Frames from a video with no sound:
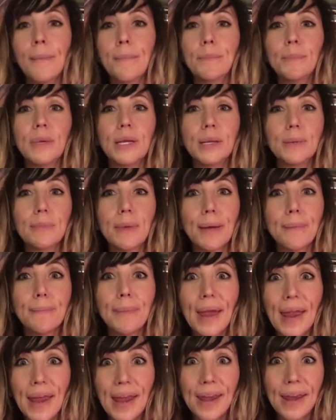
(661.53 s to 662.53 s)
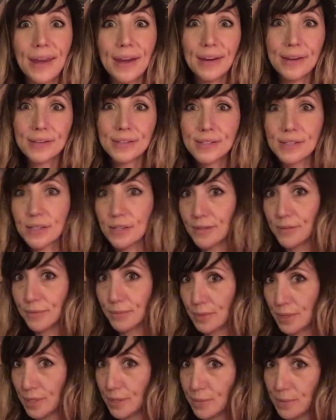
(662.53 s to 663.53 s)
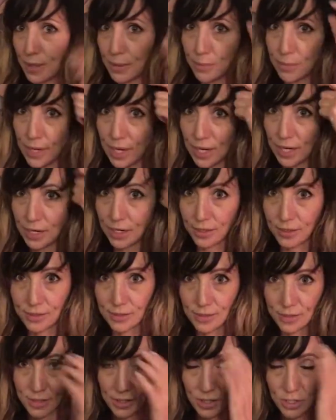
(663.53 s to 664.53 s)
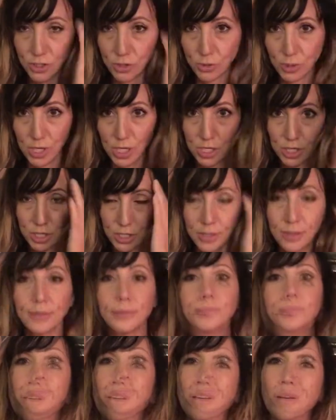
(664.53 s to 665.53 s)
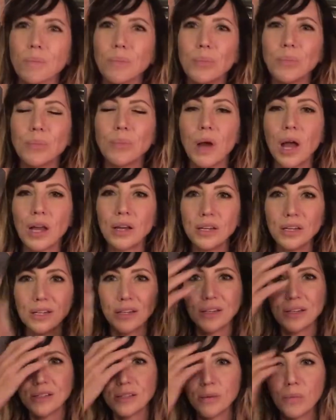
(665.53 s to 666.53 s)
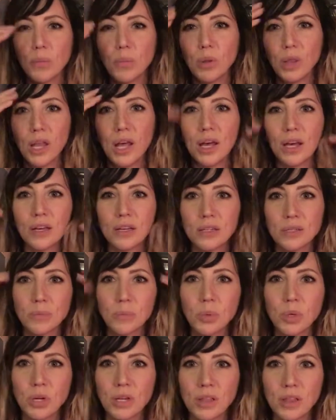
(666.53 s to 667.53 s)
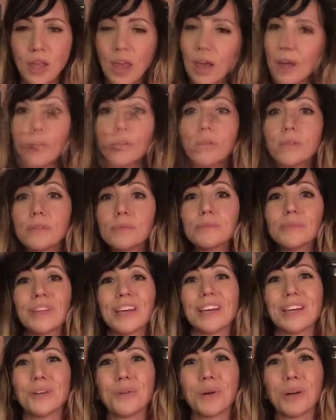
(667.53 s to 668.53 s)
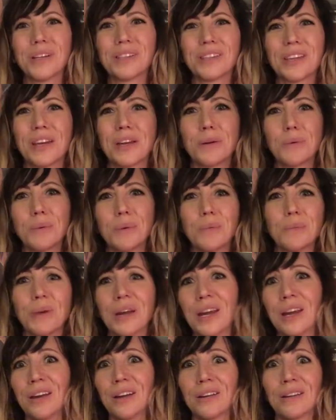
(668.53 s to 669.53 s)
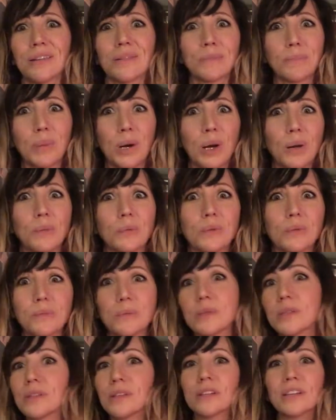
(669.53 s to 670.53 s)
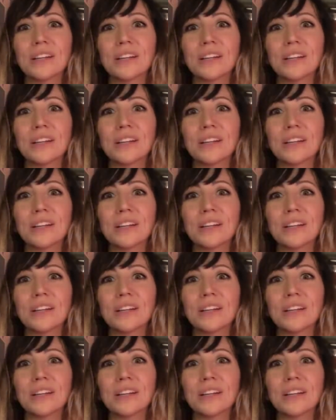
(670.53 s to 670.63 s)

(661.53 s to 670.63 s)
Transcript: Me and my bangs, me and my bangs situation. I need to get some blonde put in that. Like you guys care about my hair problems.